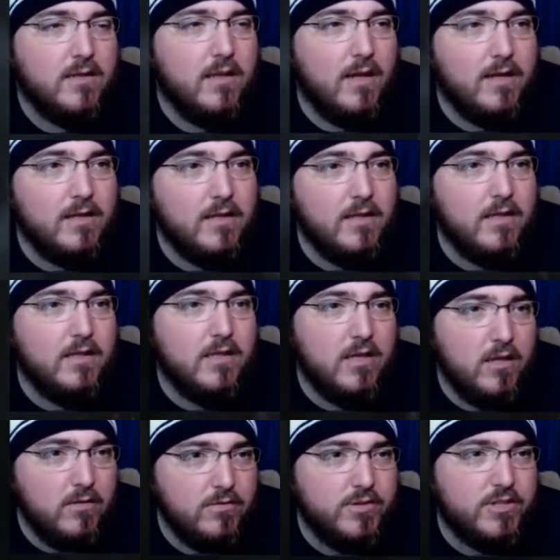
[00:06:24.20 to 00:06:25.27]
Luckily
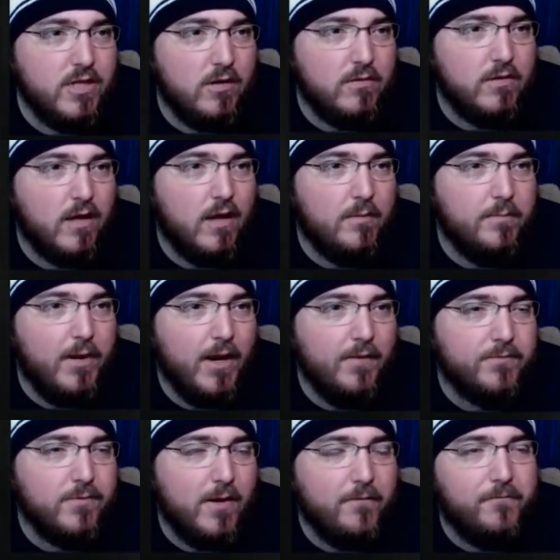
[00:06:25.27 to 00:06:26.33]
you showed up
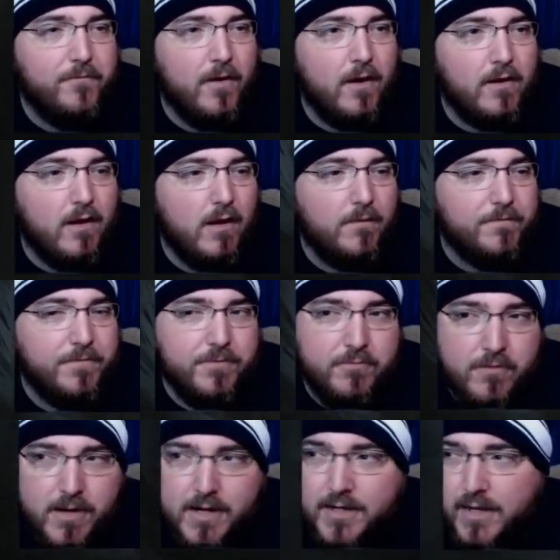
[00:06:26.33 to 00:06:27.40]
after I fought off
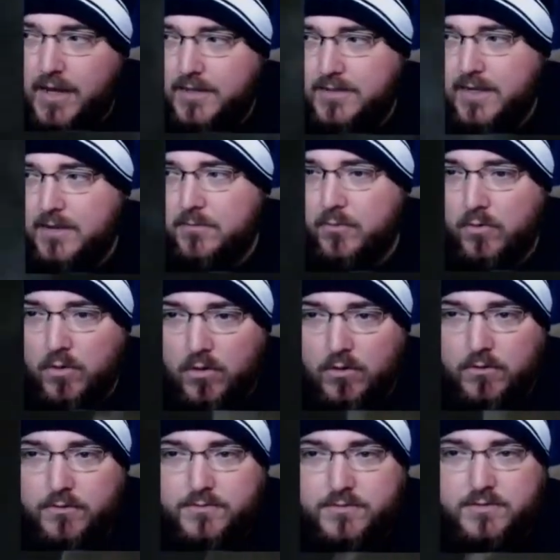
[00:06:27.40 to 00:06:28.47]
three goddamn
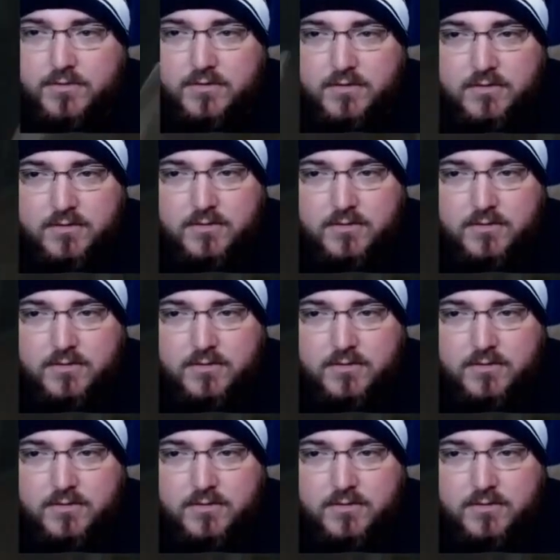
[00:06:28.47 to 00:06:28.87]
wolves.